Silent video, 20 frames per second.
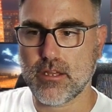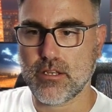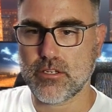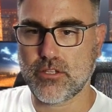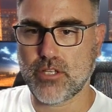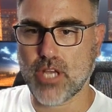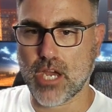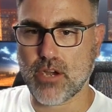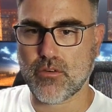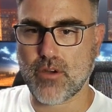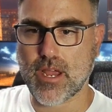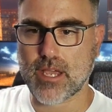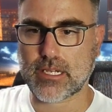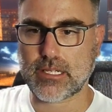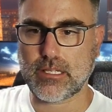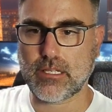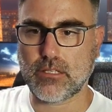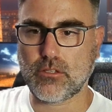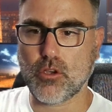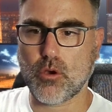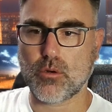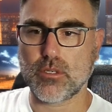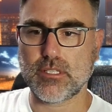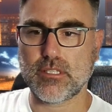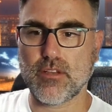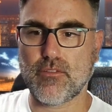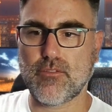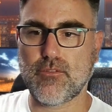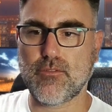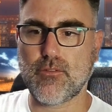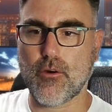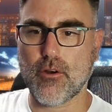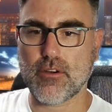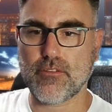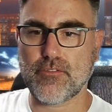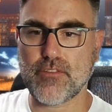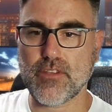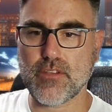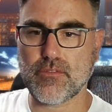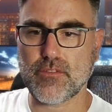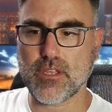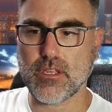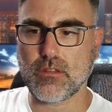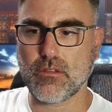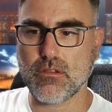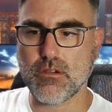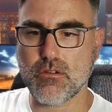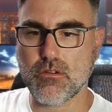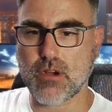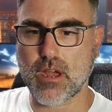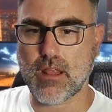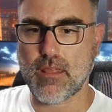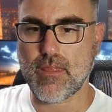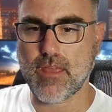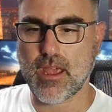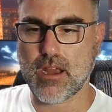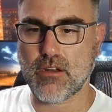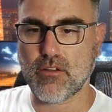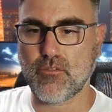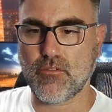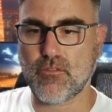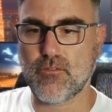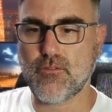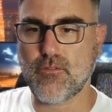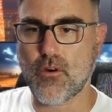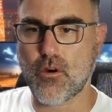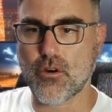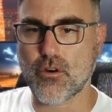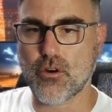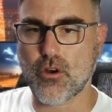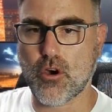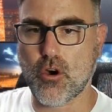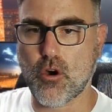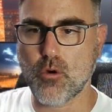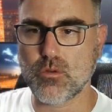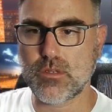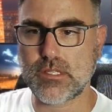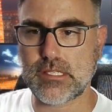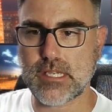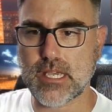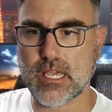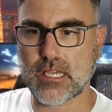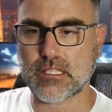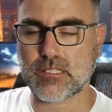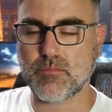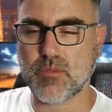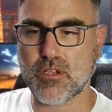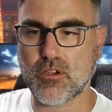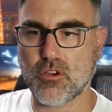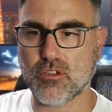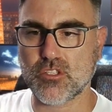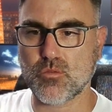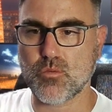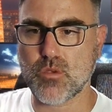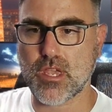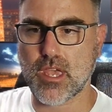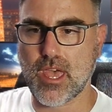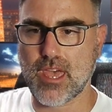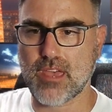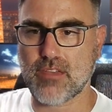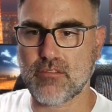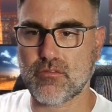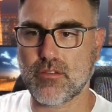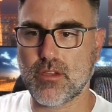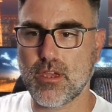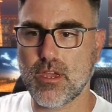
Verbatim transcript: directly towards the 452 and then 406, because we have